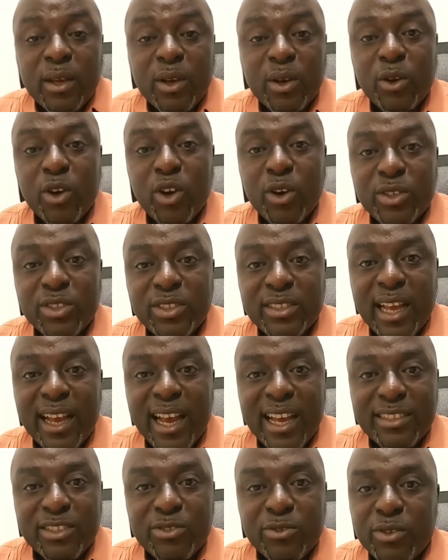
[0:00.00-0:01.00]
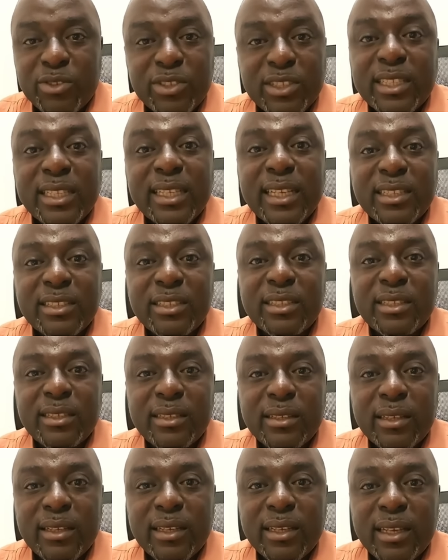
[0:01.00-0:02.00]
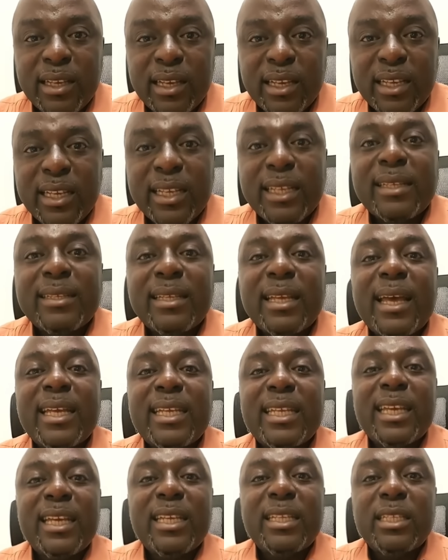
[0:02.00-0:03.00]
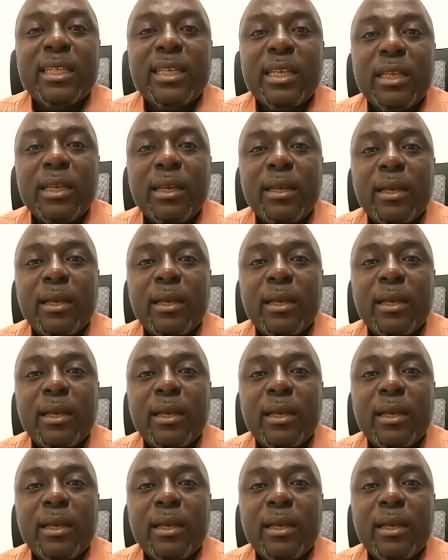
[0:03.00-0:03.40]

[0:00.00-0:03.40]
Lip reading: Russia has not yet retaliated,